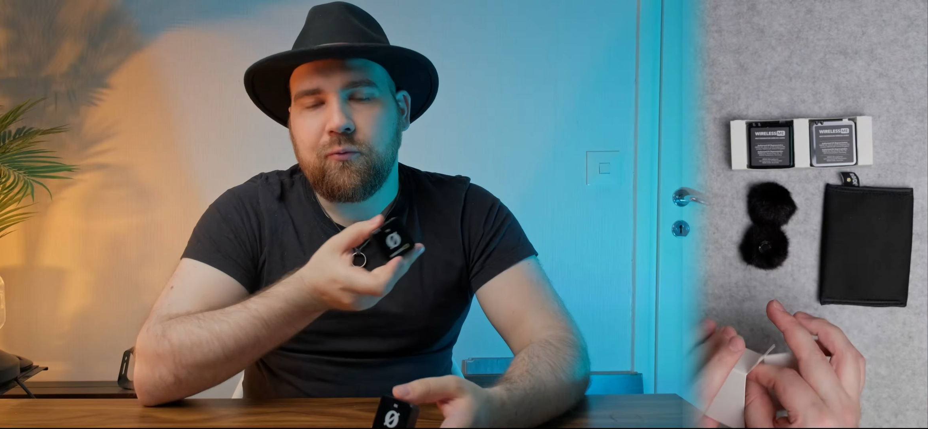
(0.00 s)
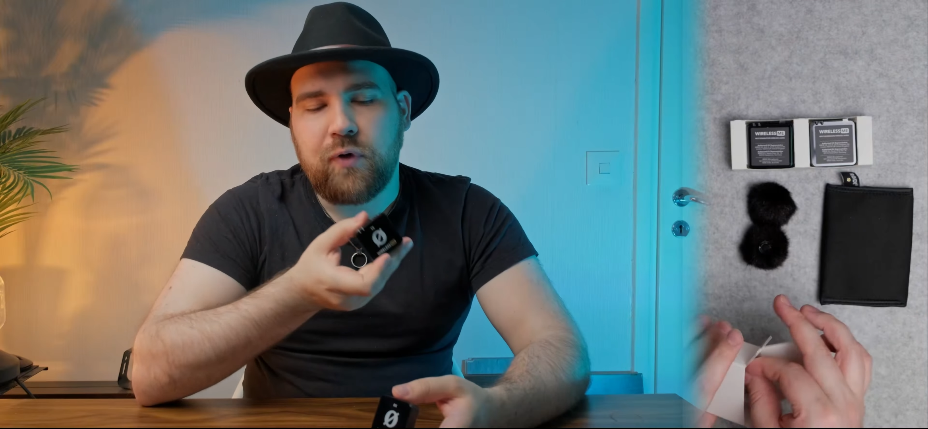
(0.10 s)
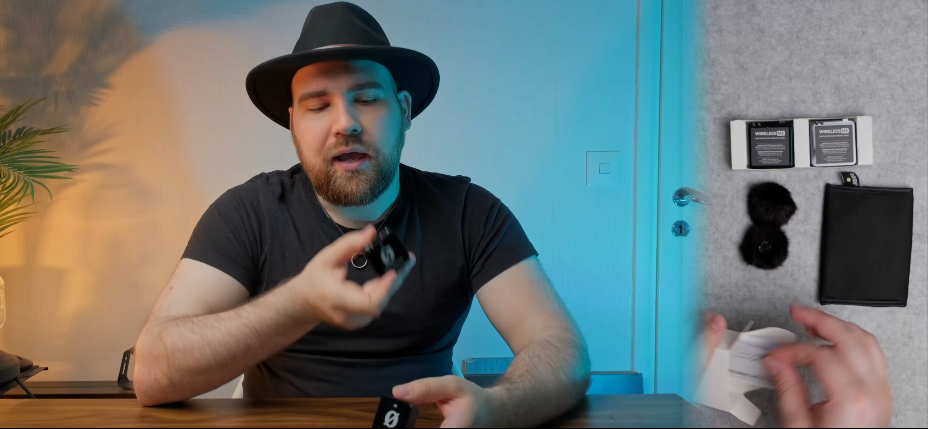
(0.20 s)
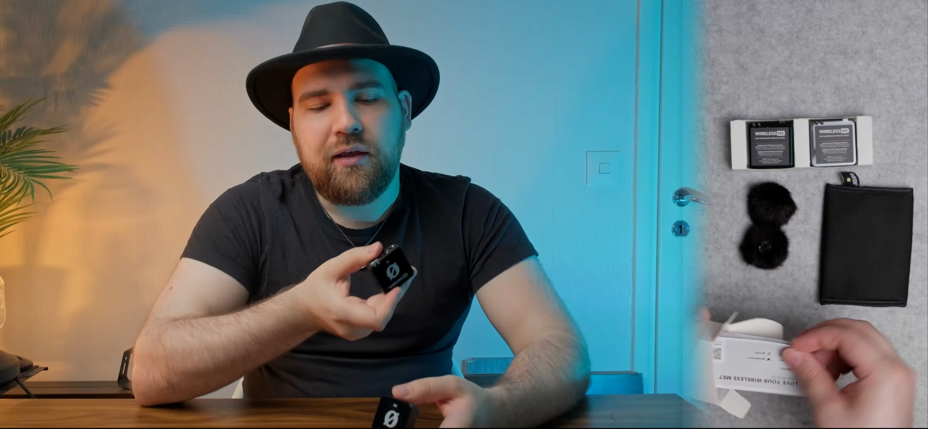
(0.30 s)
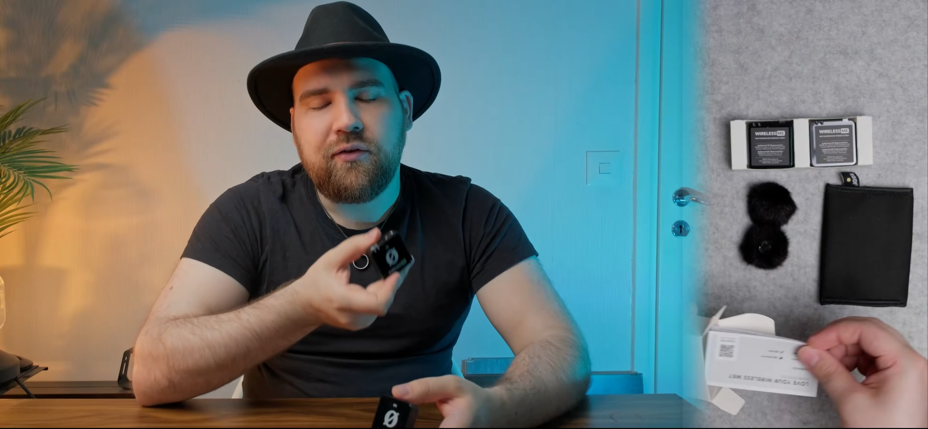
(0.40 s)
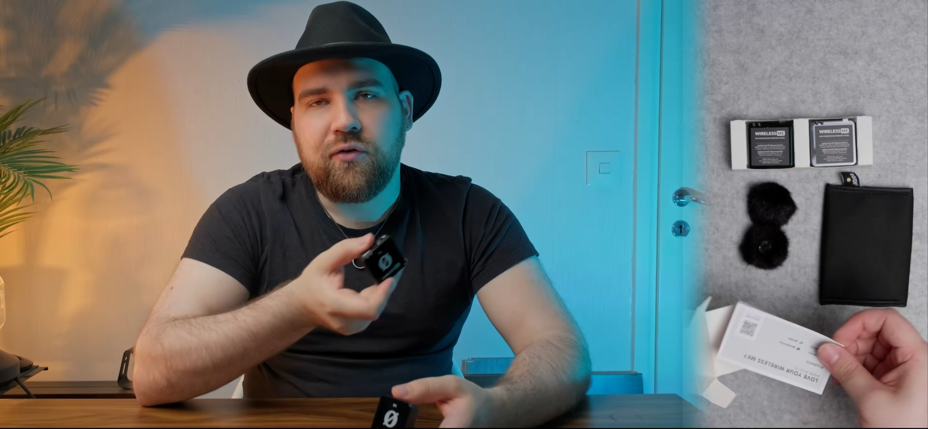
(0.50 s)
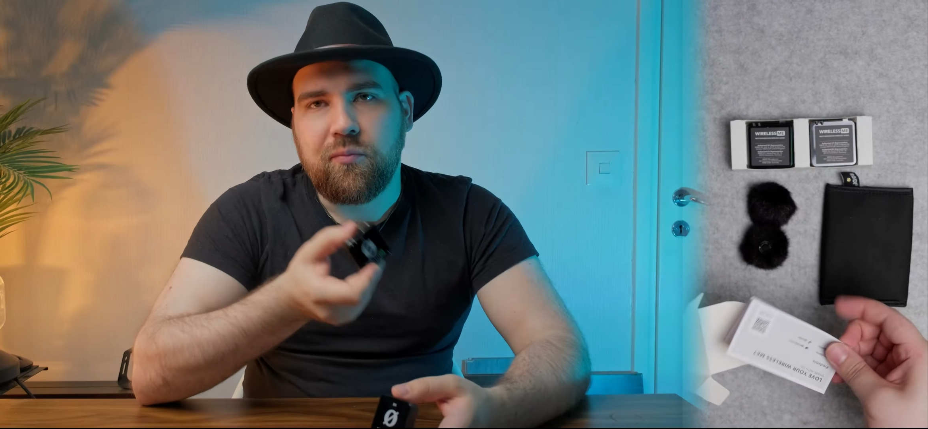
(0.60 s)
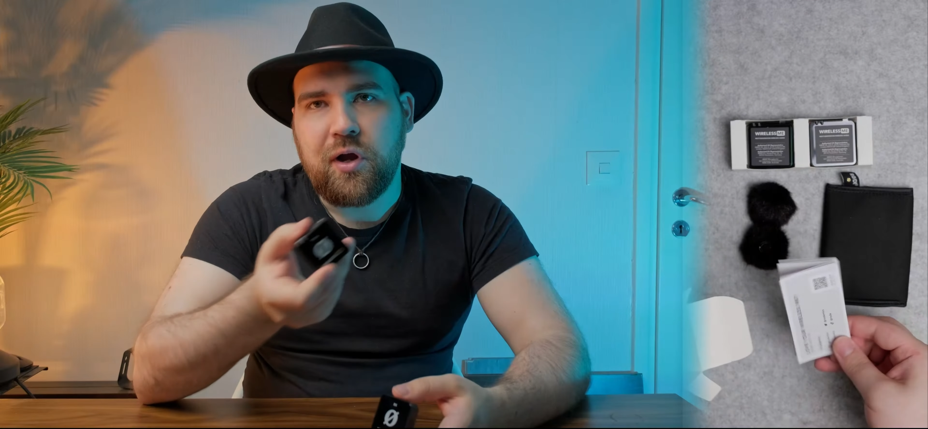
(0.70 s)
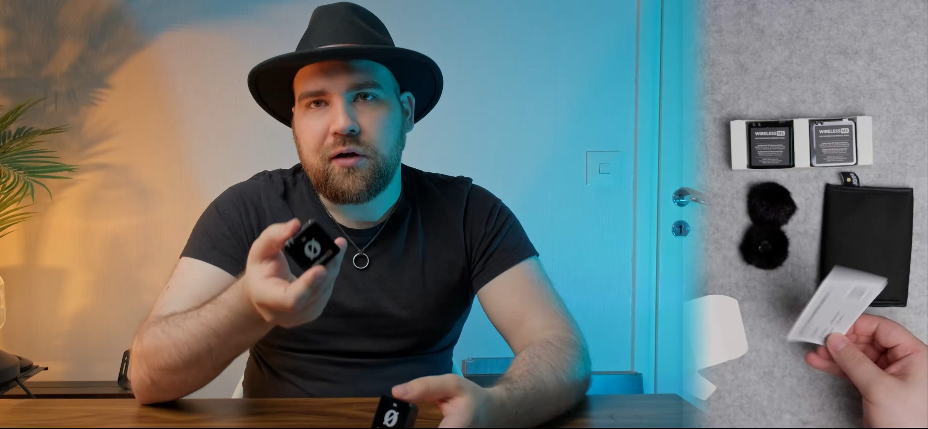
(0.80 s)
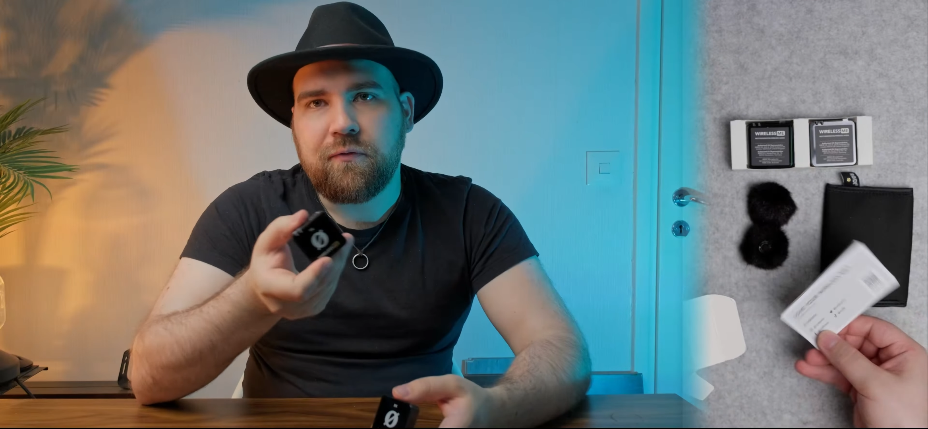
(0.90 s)
is your
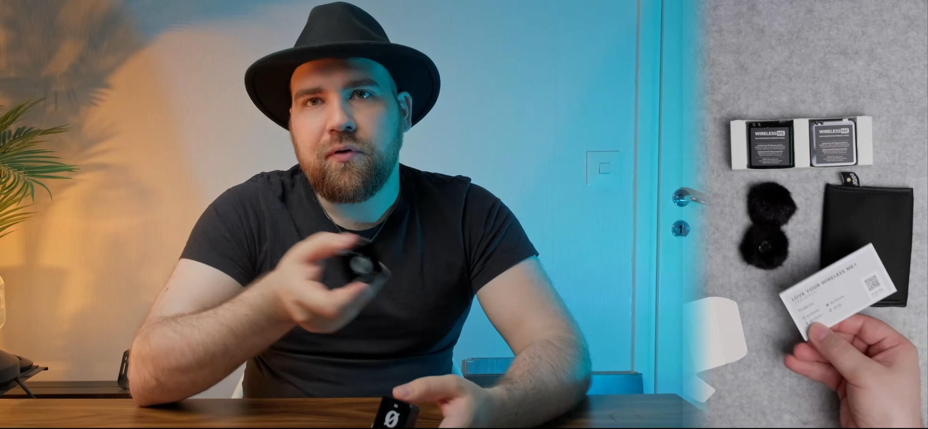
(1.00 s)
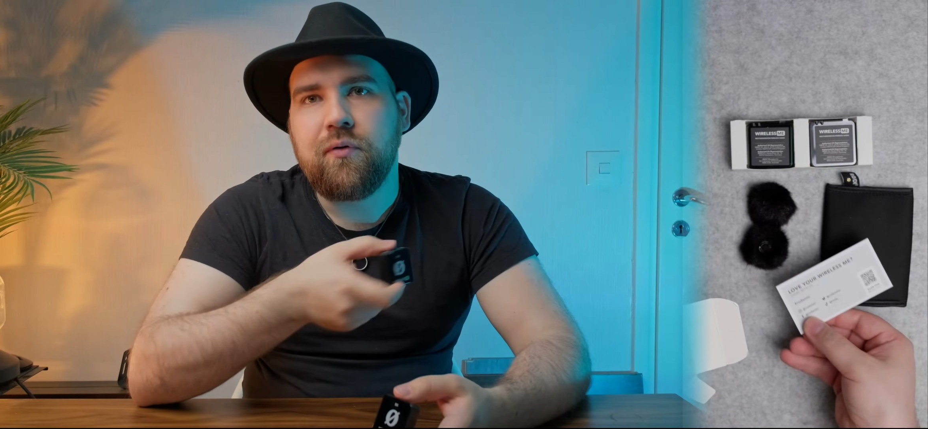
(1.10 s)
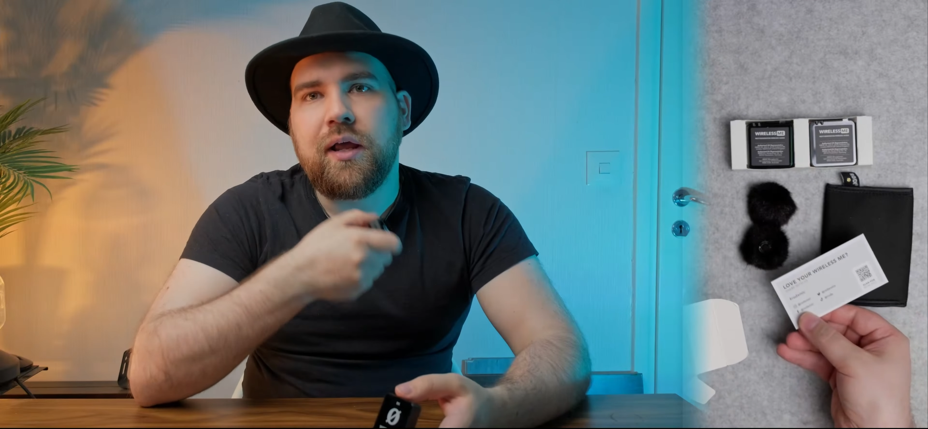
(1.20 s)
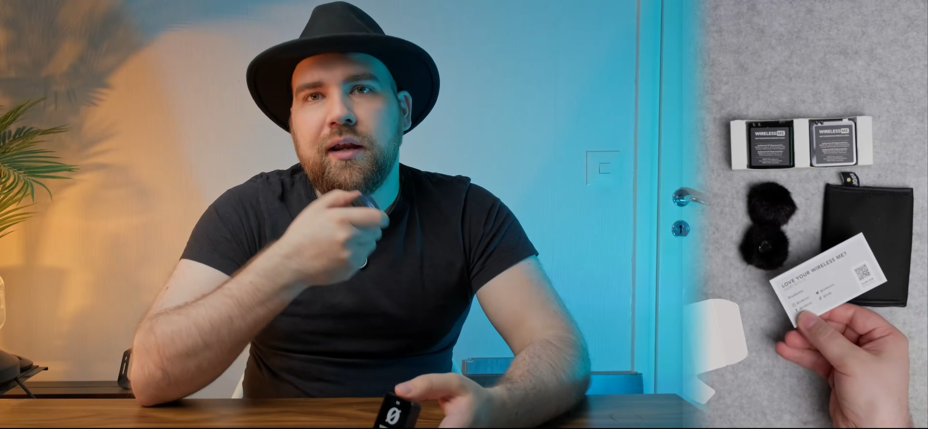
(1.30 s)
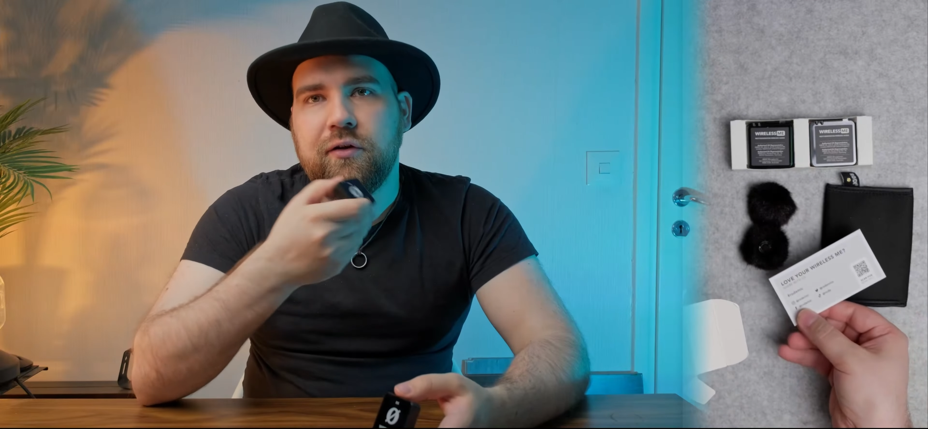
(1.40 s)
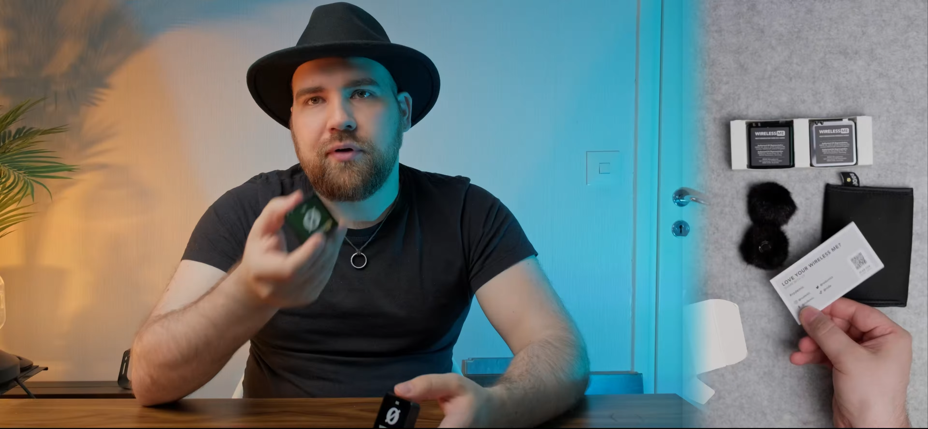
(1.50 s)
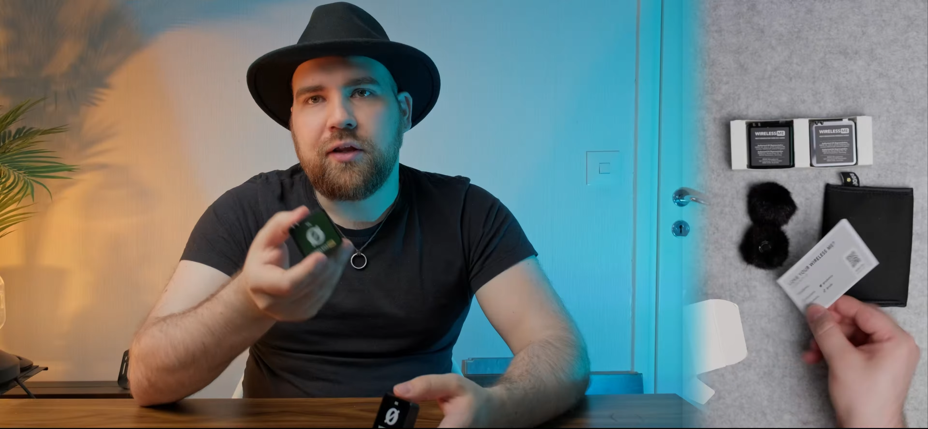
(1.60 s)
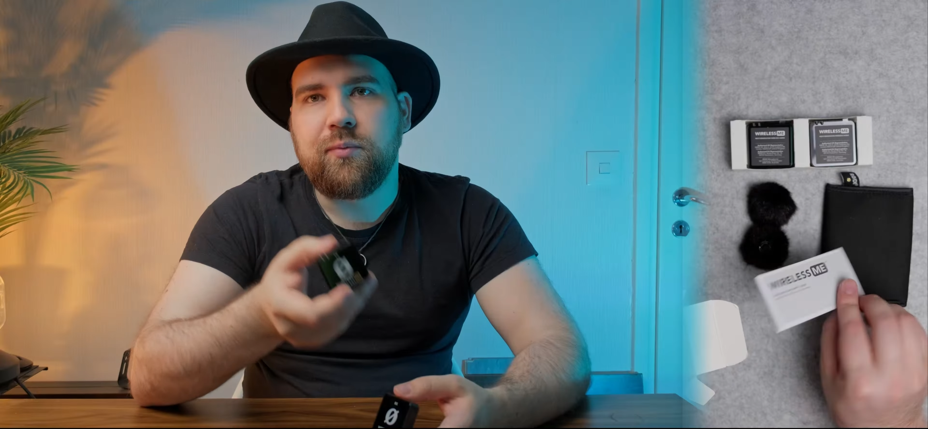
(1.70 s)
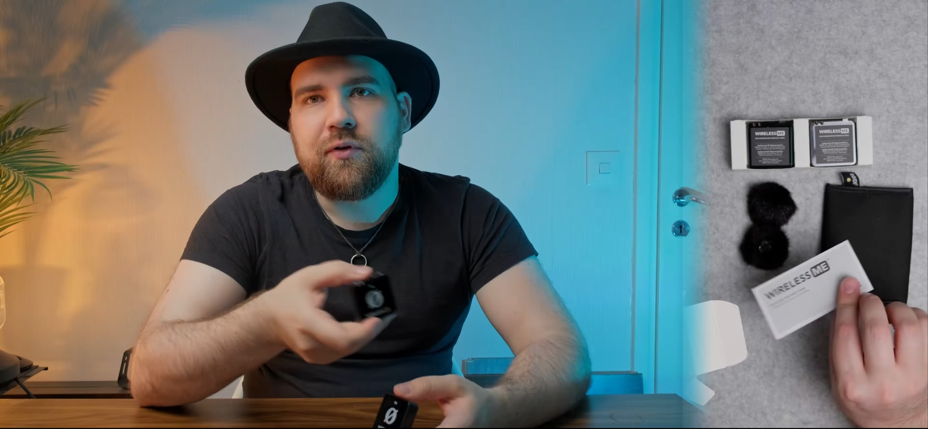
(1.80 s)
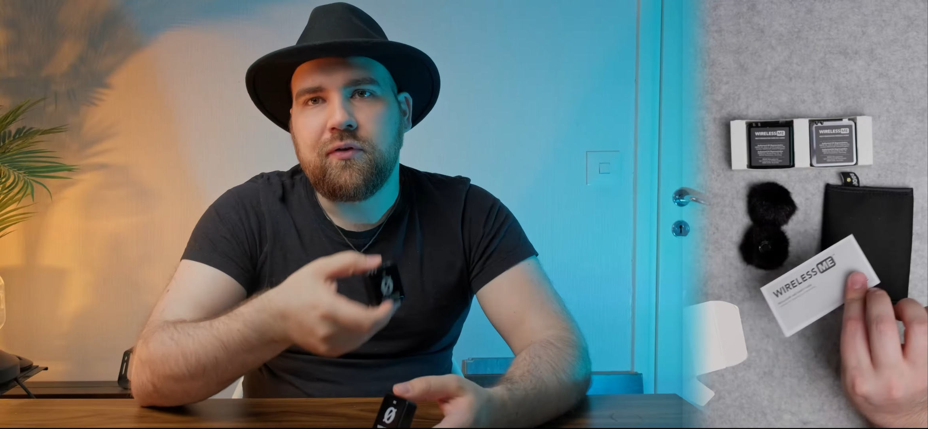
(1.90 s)
microphone and it
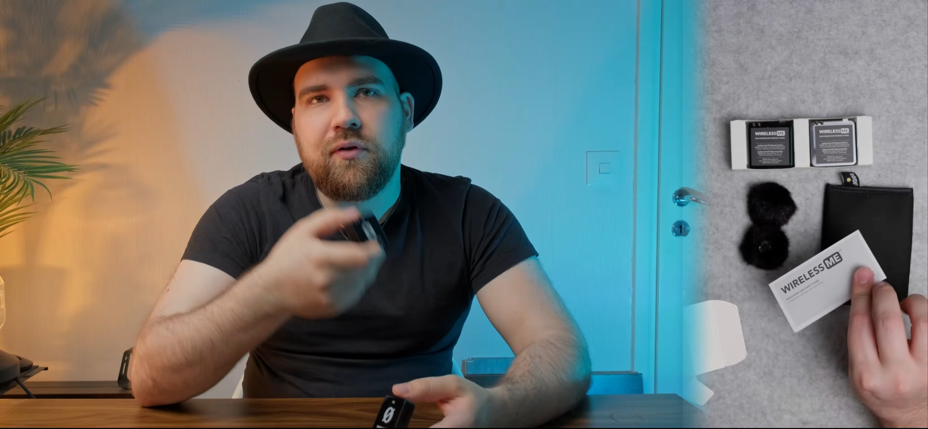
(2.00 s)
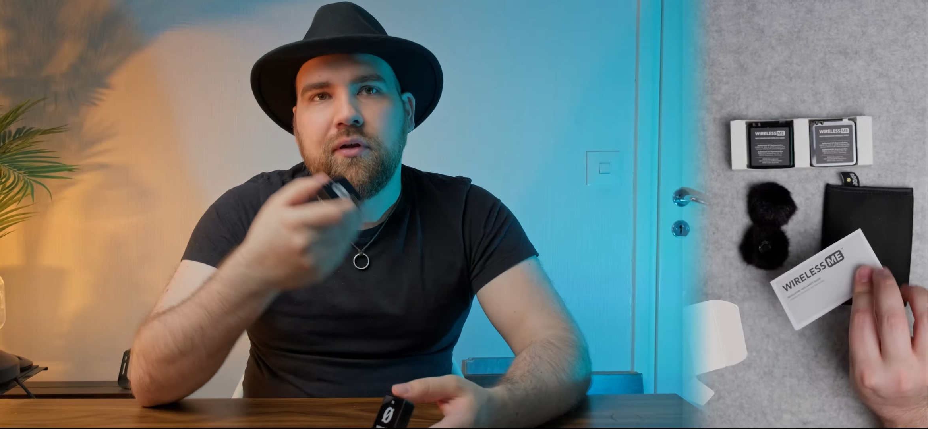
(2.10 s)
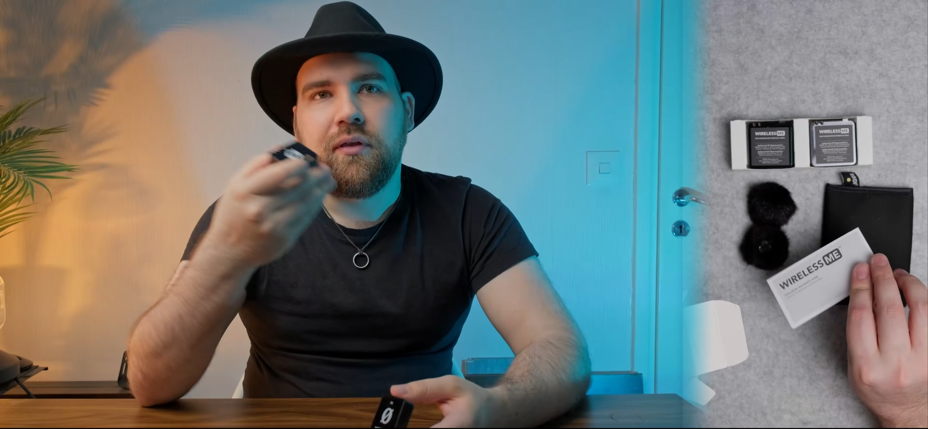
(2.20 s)
transmits